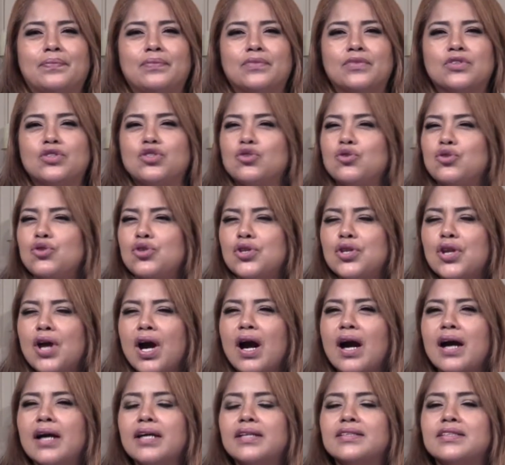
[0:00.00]
Do
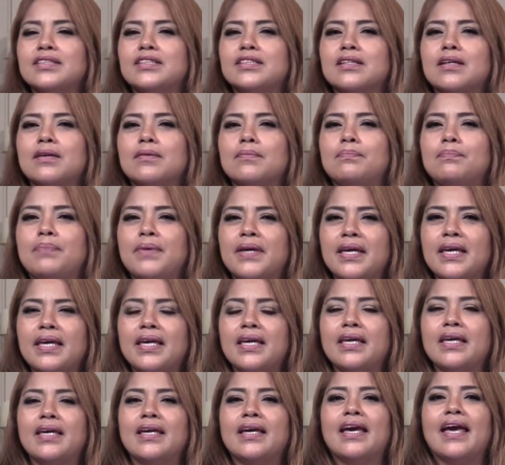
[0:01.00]
not
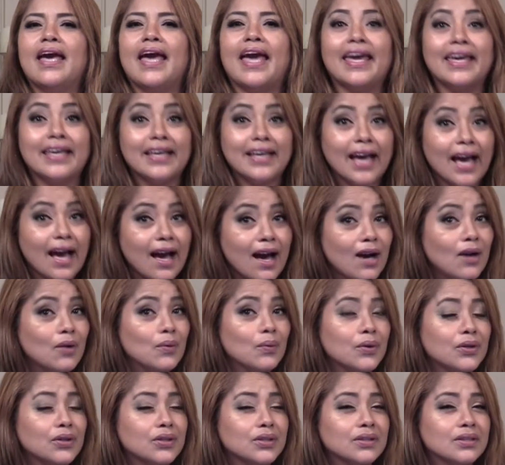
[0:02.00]
be a
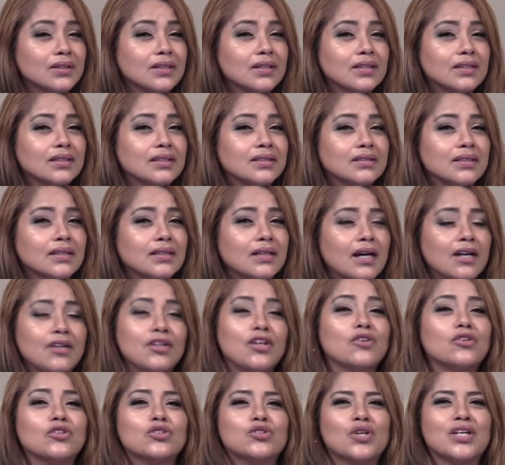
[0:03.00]
coward.
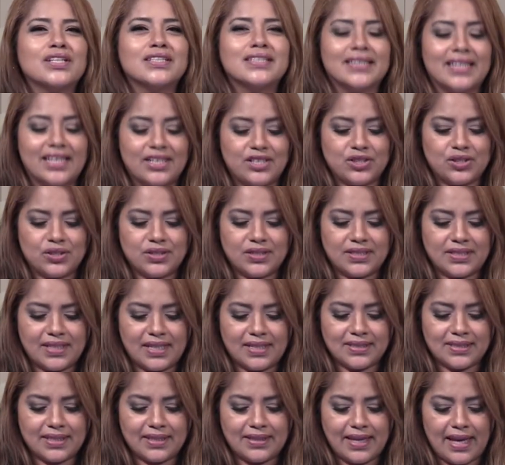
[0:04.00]
Another translation
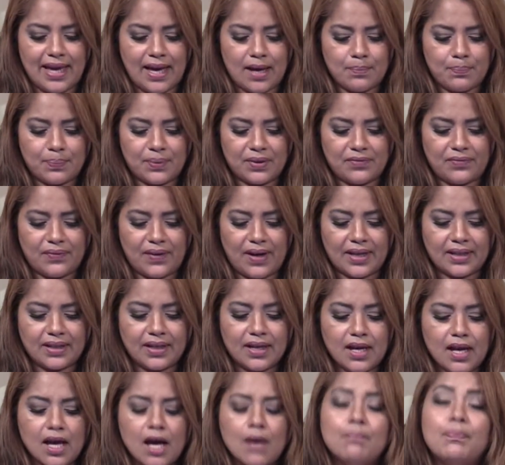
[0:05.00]
says in the Amplified,
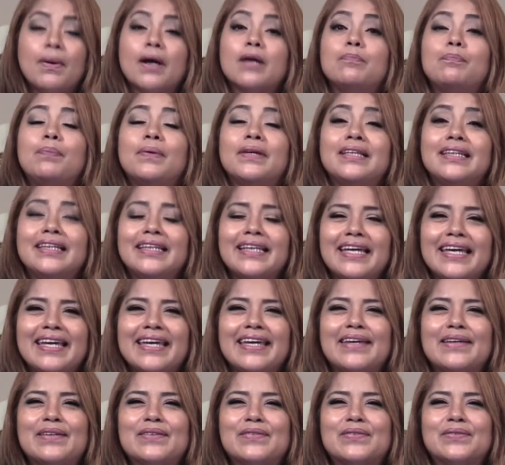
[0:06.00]
but
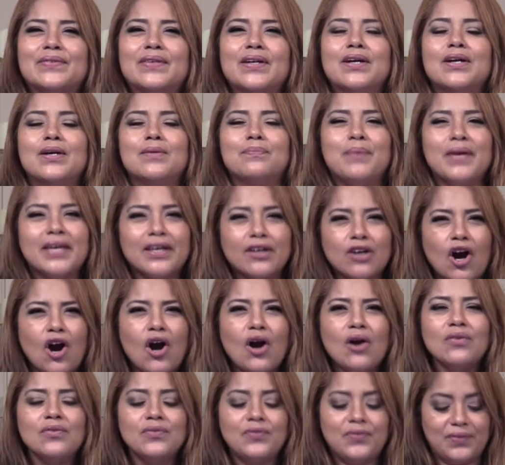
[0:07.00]
believe, be
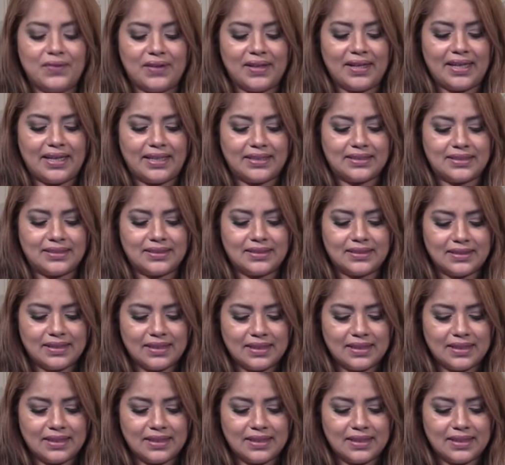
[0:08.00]
confident